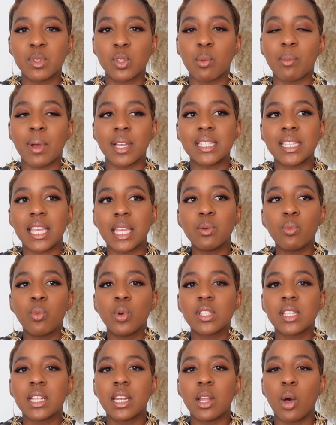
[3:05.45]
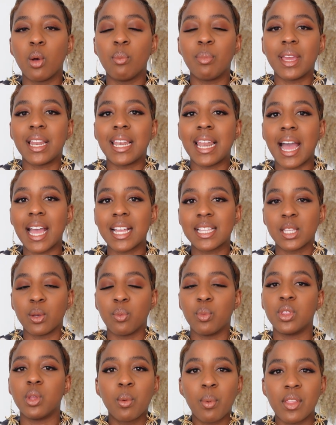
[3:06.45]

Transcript: so my skin was a little bit lighter with the